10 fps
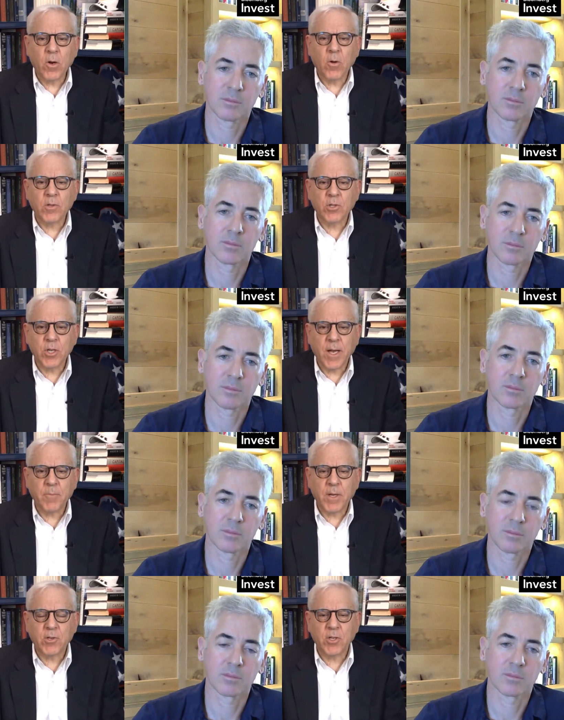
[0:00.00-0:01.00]
Speaker 1: on
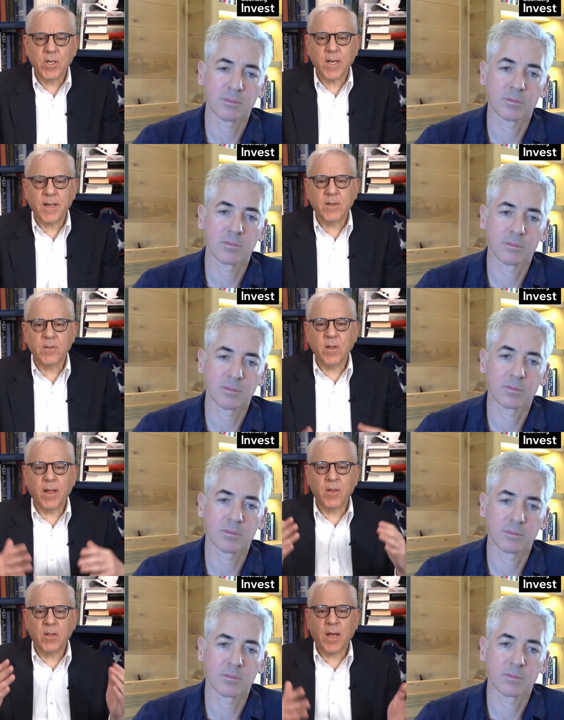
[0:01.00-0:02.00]
CNBC and
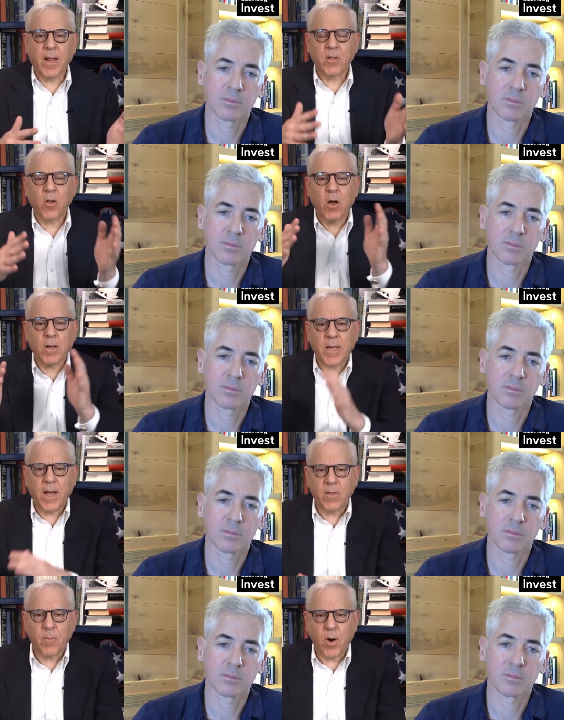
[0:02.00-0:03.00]
kind of talked
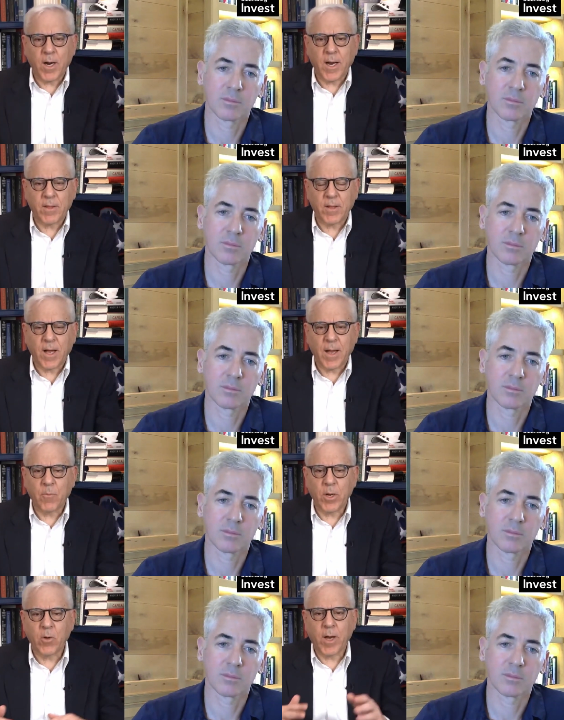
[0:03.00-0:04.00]
down the market at the
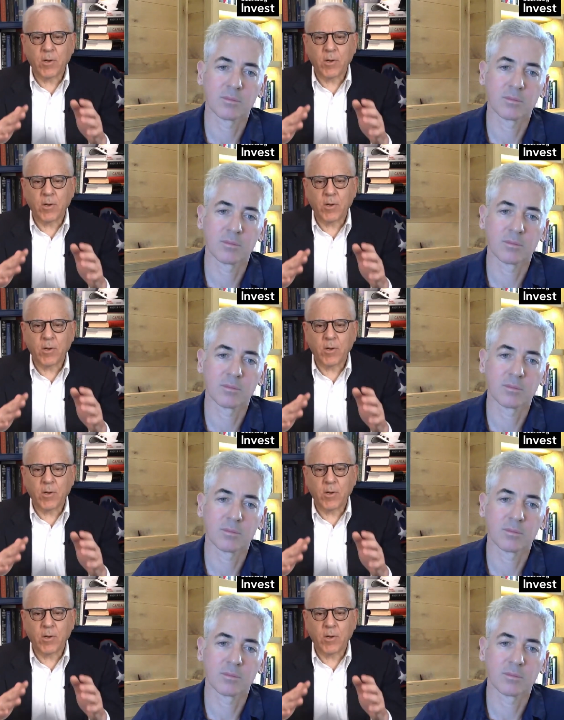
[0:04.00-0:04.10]
time when you had a